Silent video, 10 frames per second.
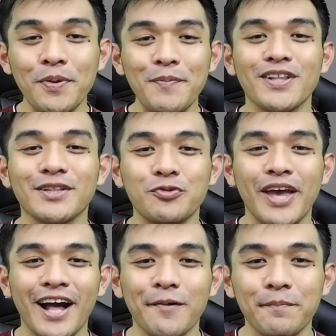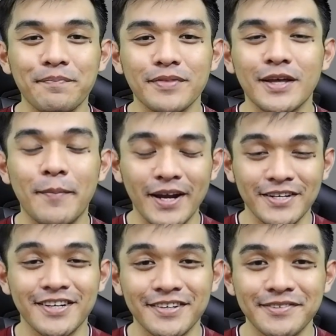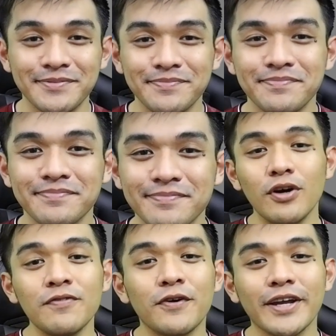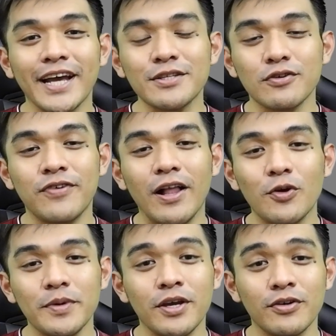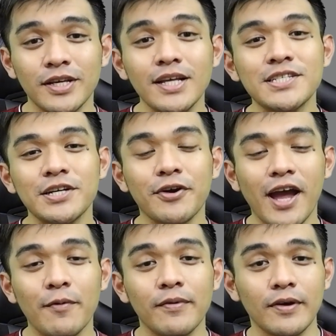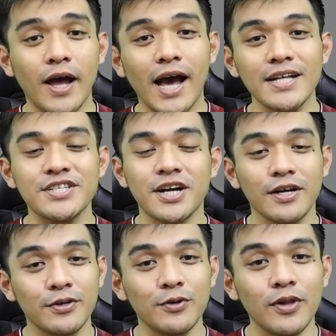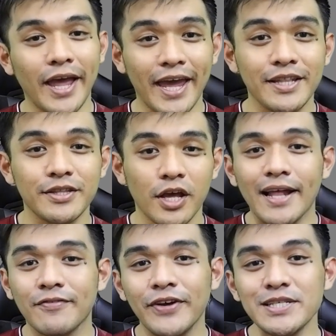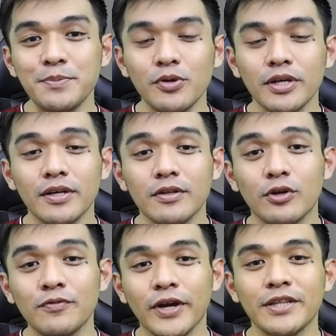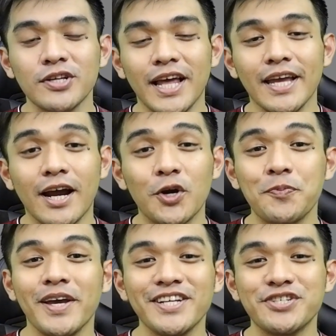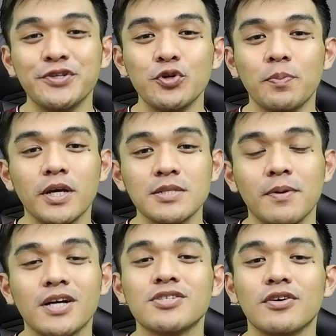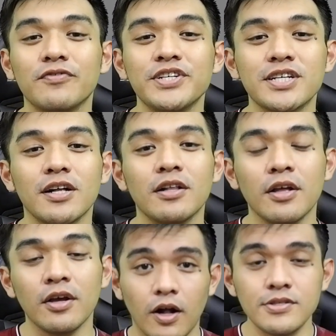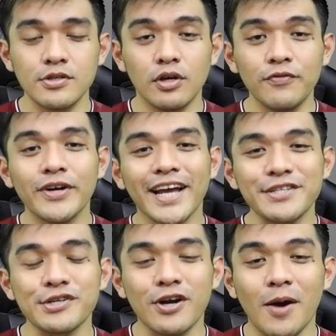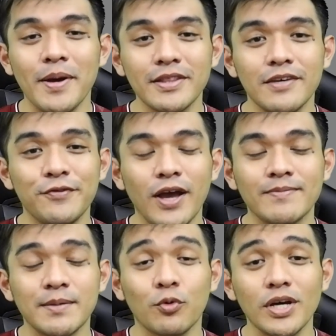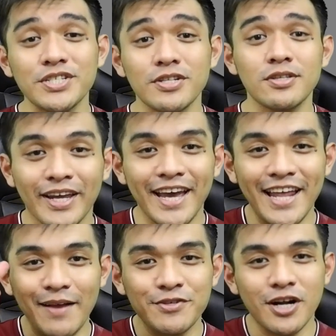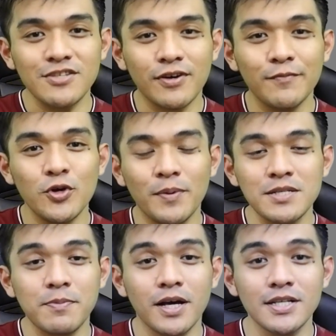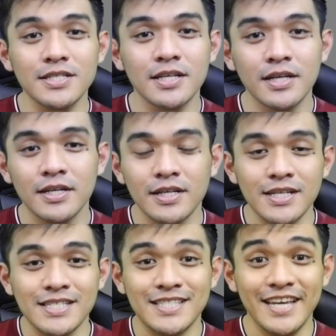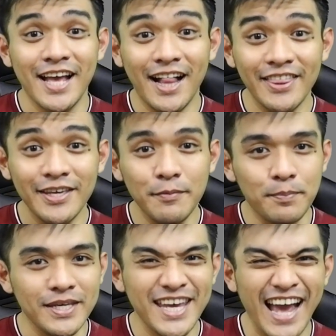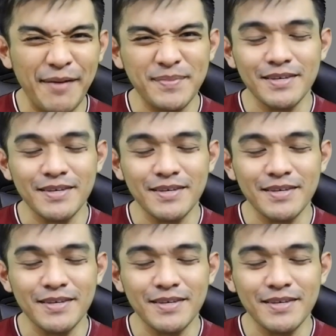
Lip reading: people that we help, the better. Don't forget to follow me on Instagram @charcool and at Facebook. Don't forget to like our page YouPlusPlus official. Also, don't forget to comment if you have some questions. Again, I'm Charles from YouPlusPlus. Stay healthy, be happy.